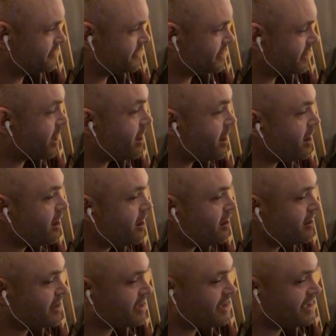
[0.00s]
Ah,
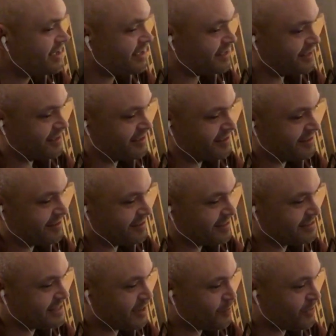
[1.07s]
okay. Is
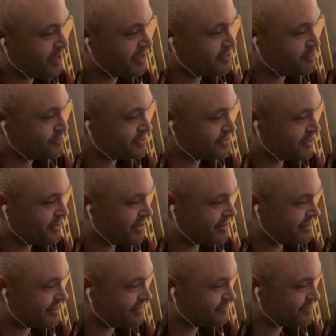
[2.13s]
that where it all started
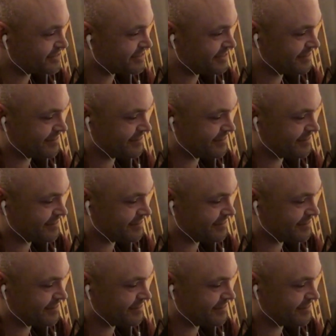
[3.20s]
then, was it?